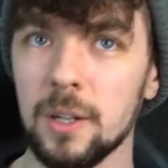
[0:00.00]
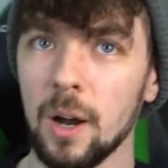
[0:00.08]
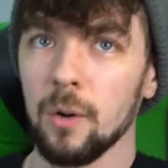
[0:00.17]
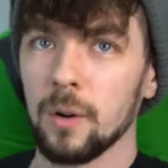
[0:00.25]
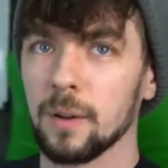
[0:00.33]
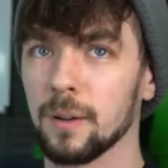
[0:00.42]

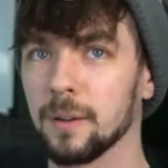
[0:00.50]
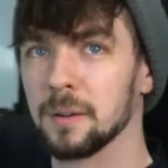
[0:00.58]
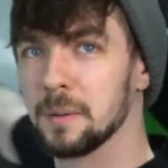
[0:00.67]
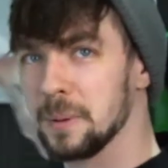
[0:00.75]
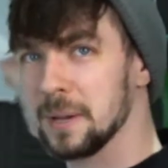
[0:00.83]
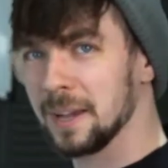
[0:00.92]
Shawn
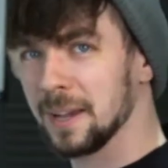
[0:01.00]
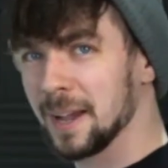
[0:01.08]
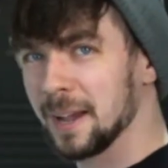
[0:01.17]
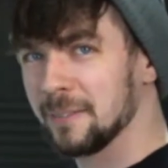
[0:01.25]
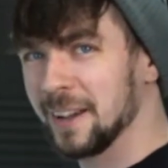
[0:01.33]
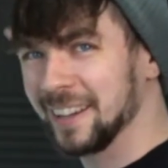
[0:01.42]
says it,
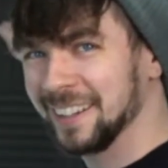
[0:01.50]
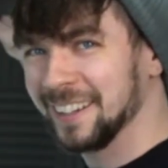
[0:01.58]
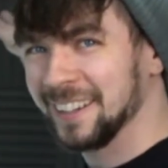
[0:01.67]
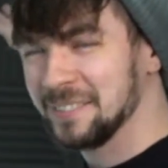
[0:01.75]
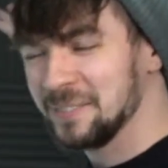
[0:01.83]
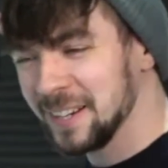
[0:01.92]
I
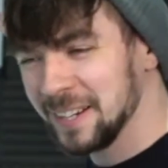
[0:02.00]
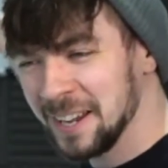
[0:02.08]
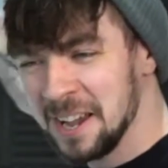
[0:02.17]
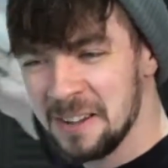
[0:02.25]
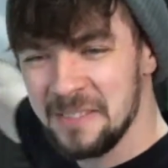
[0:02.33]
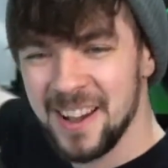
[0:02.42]
feel
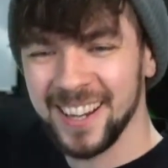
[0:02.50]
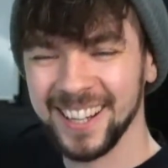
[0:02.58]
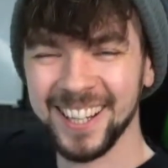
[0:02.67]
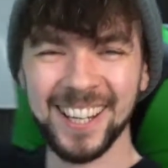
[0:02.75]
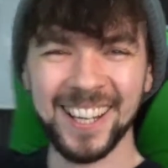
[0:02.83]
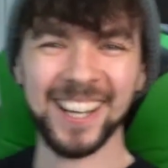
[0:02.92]
the
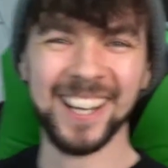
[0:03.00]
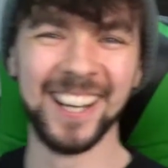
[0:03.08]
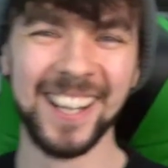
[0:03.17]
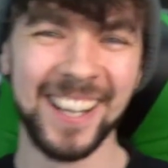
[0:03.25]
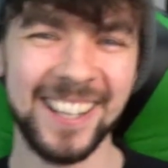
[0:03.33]
sincerity.